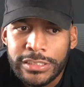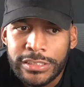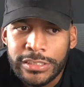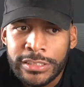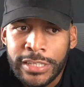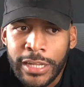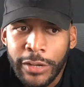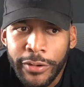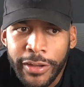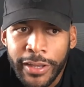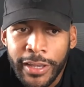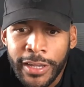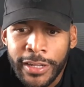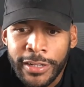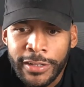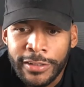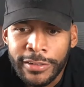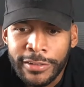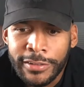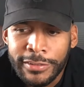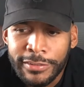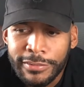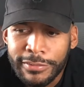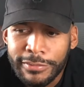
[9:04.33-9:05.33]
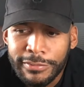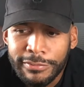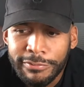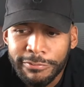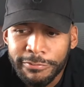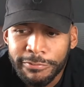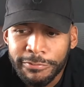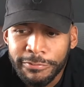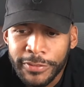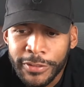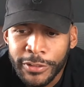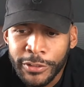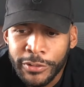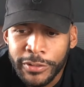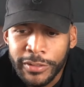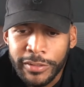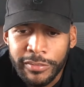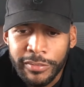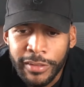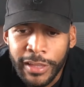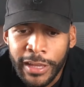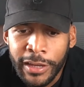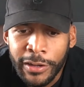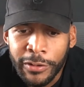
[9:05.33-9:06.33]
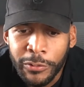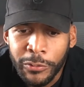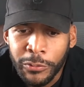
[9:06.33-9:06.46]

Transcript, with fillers: now I gotta figure this out.